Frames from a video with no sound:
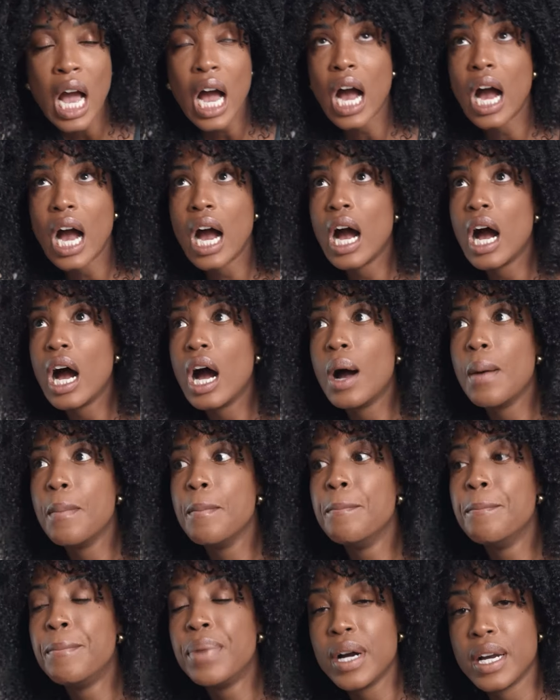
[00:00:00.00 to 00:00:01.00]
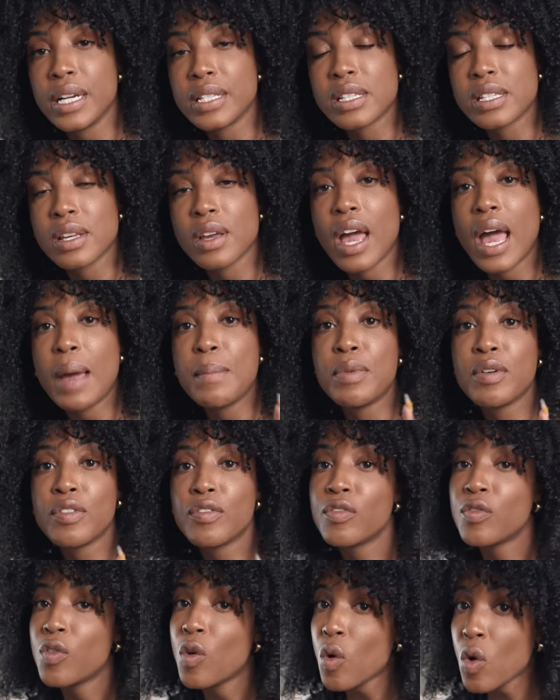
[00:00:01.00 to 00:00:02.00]
Uh, but
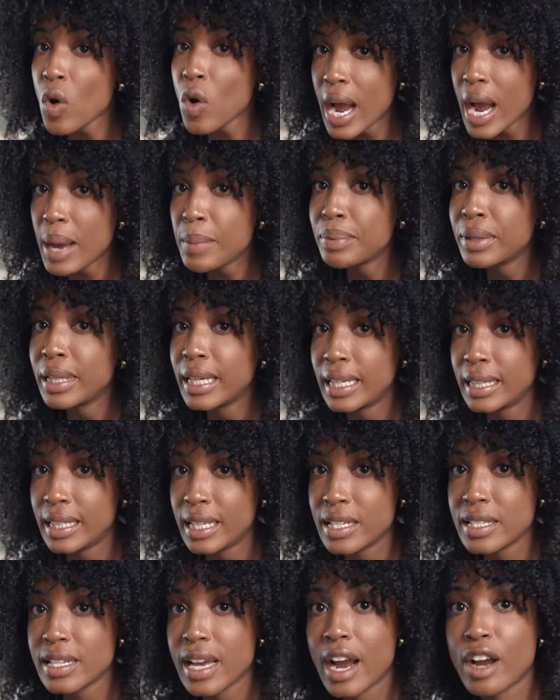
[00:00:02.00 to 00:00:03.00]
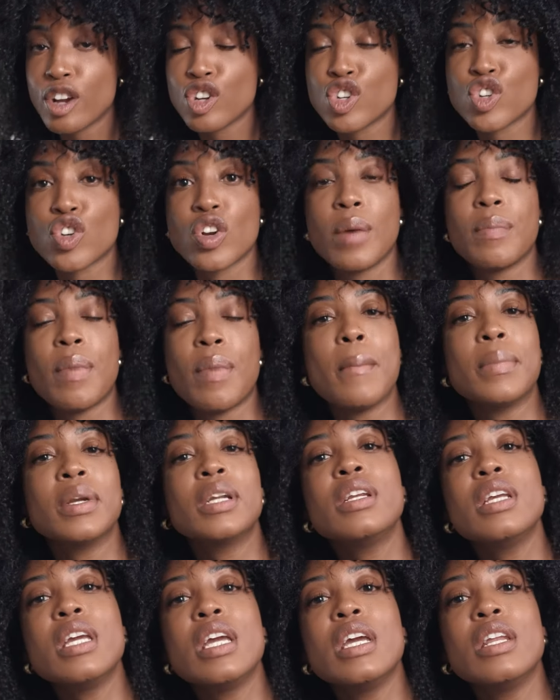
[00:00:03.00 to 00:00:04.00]
before I plan the entire trip, I'm
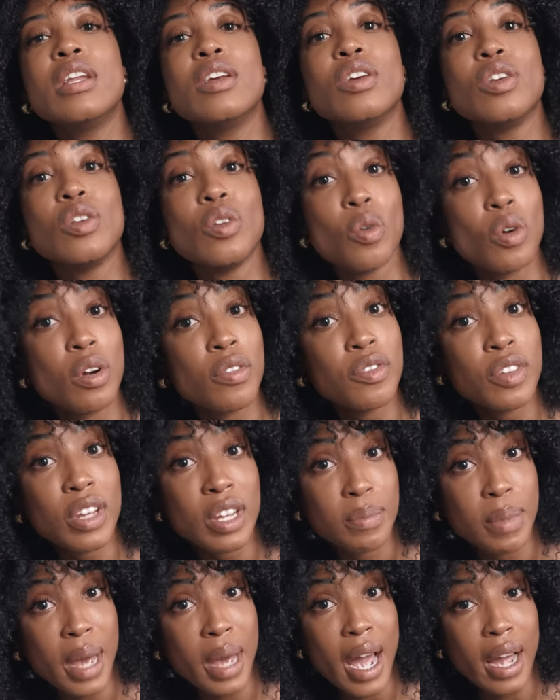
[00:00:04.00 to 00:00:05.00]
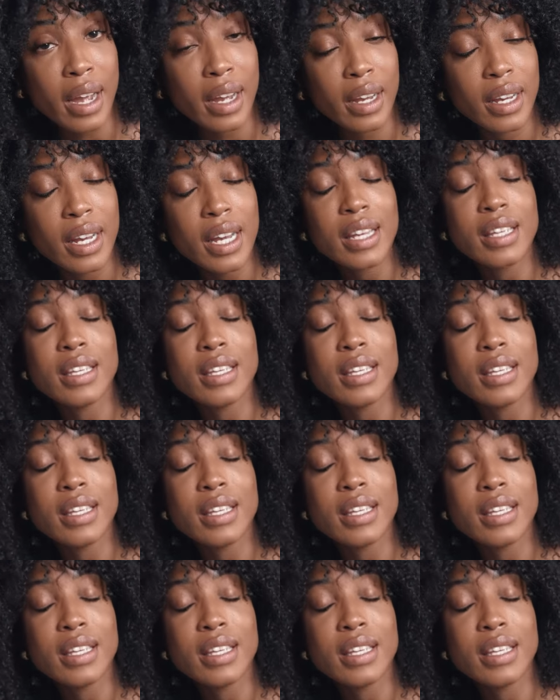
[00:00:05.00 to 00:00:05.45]
gonna need your feedback.